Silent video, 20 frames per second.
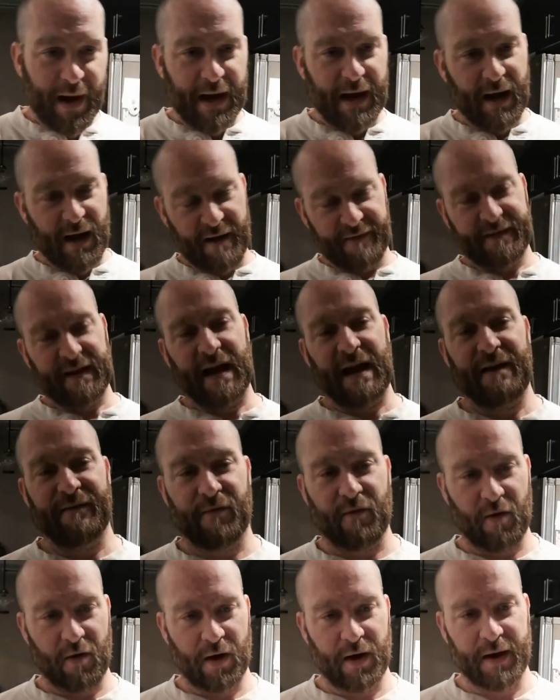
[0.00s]
I'd love to have
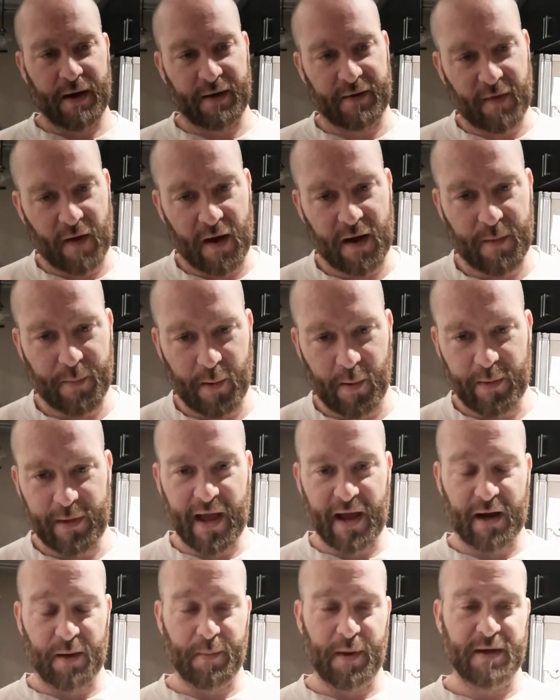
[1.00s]
her on and talk about
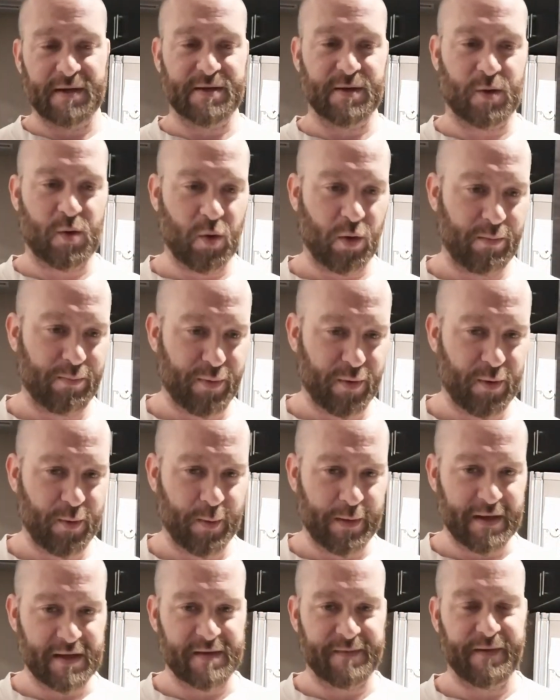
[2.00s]
Jägermeister cold brew
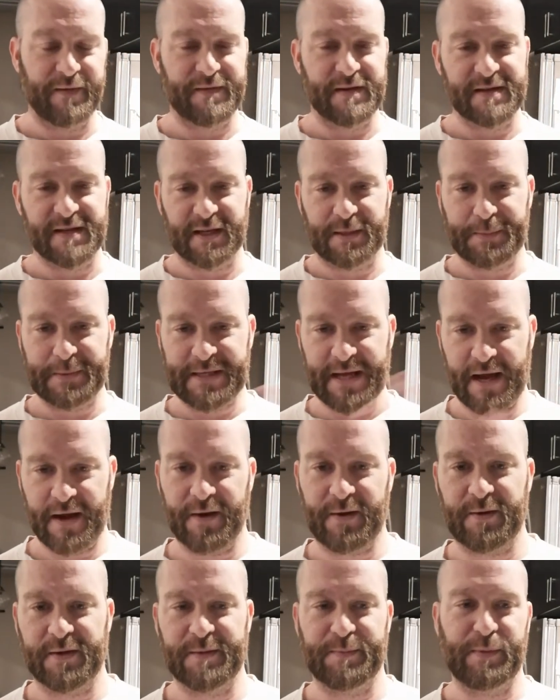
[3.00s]
with its 56
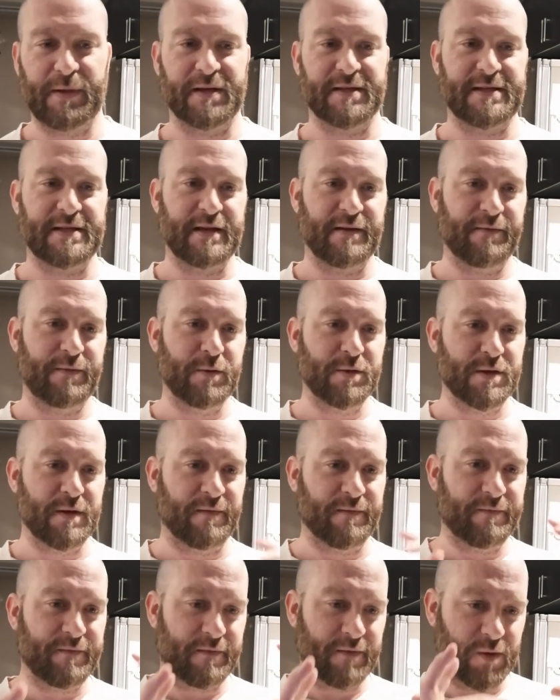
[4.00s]
botanicals plus the infusion of
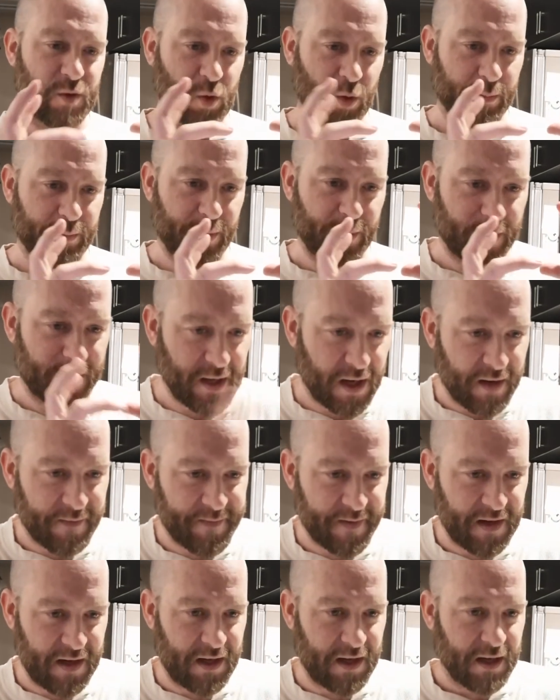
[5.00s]
cold brew
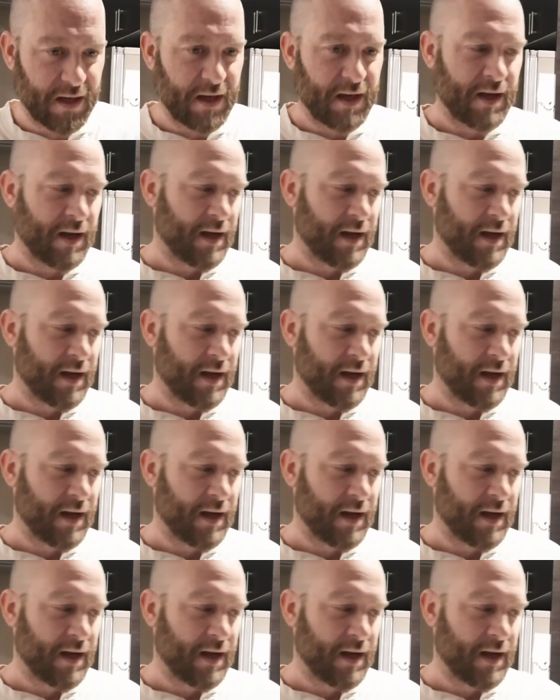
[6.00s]
coffee.